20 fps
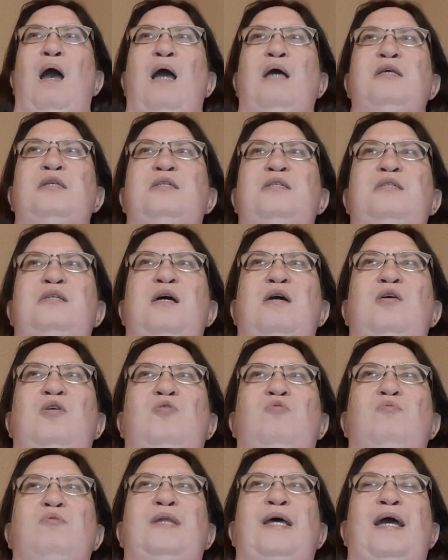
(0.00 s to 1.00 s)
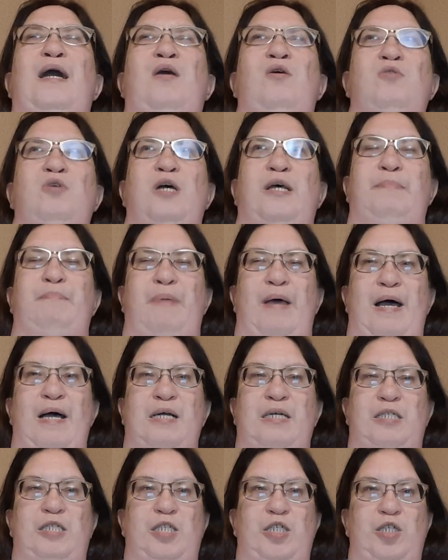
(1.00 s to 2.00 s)
So they all get
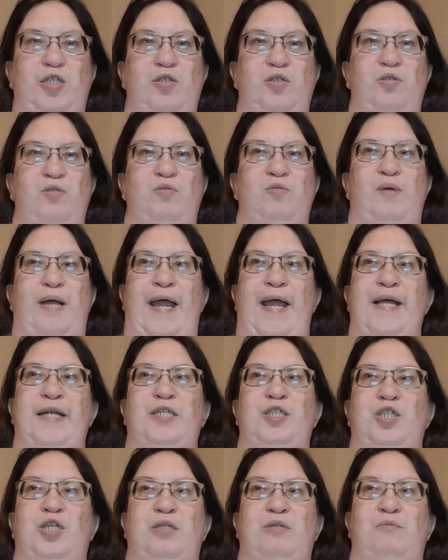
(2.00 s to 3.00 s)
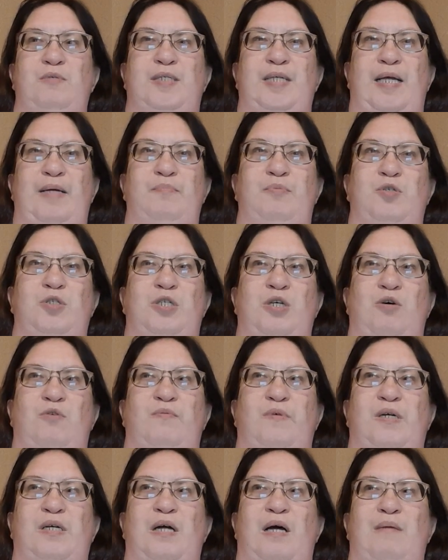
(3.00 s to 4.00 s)
back to Angela was able to
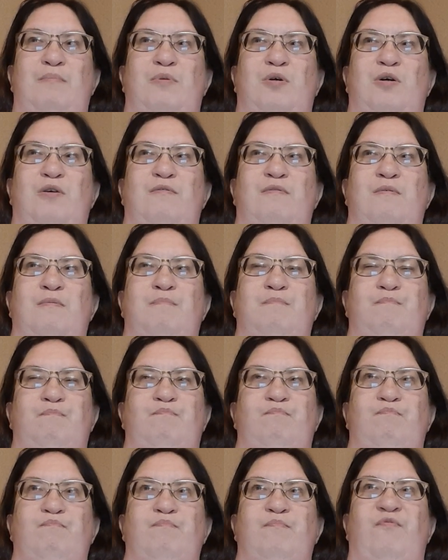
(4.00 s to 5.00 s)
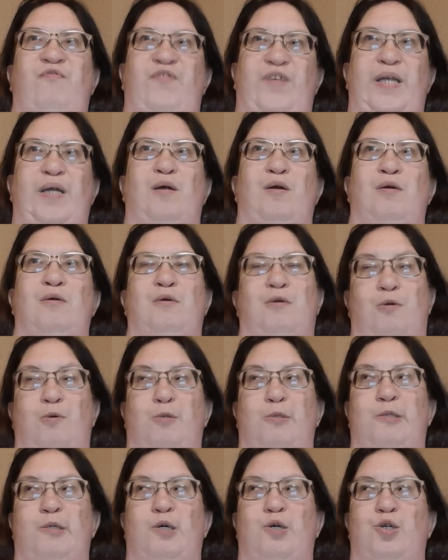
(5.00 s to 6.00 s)
overcome her
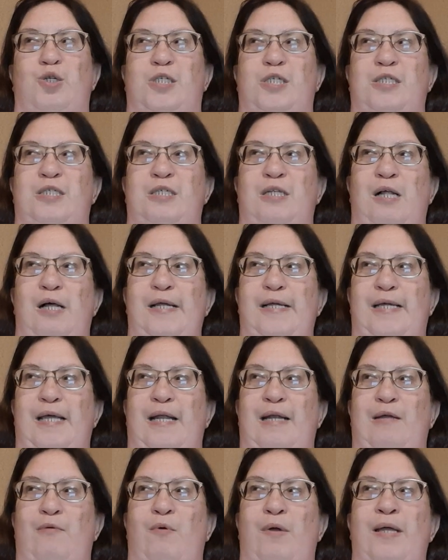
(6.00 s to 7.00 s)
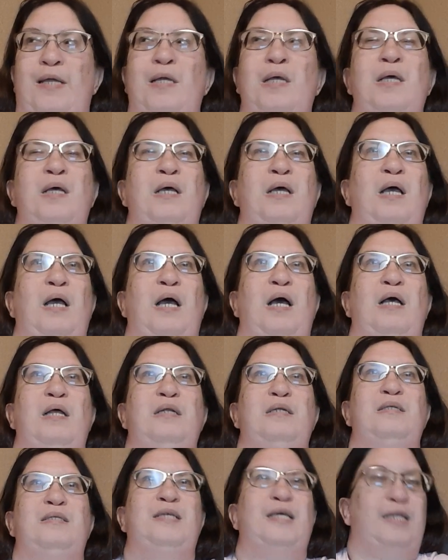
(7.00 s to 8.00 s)
fear, her dislike anyway.
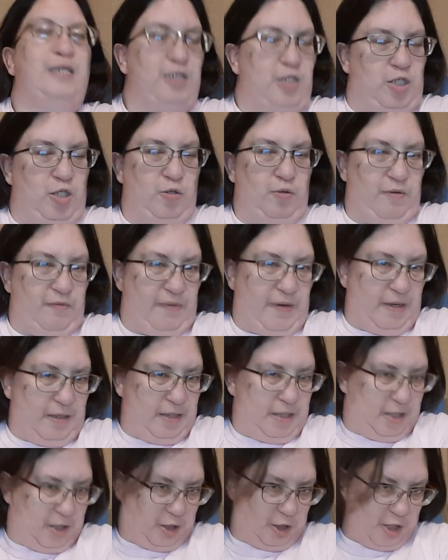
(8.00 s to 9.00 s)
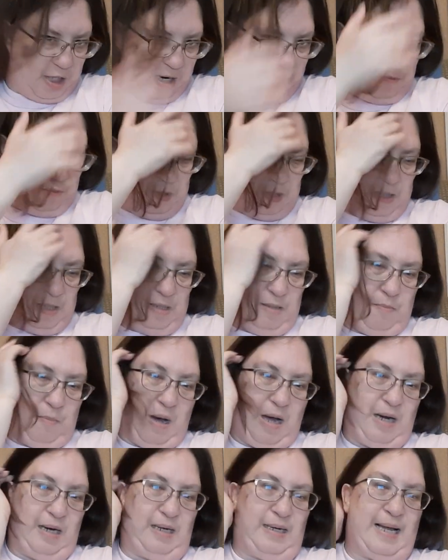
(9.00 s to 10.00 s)
Didn't do a very good job with the
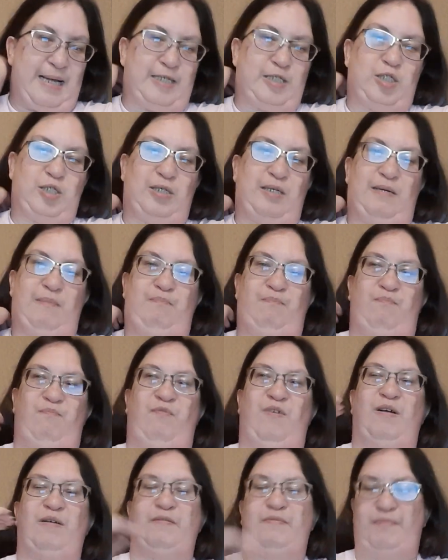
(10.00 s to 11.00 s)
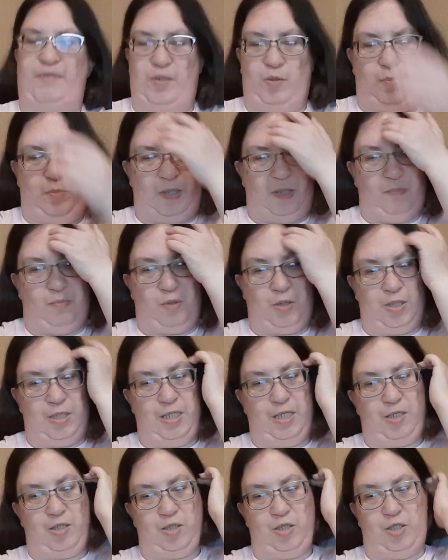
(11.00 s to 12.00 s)
mnemonic. Actually, very few people
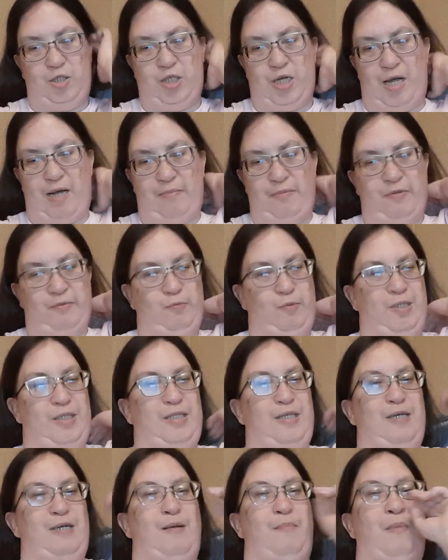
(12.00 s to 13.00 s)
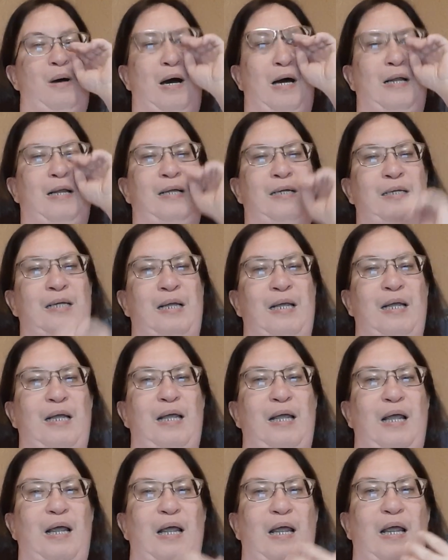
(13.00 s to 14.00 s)
did a good job with the mnemonic.
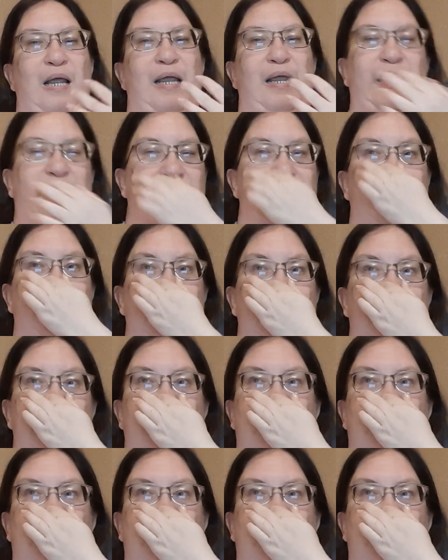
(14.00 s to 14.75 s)
Even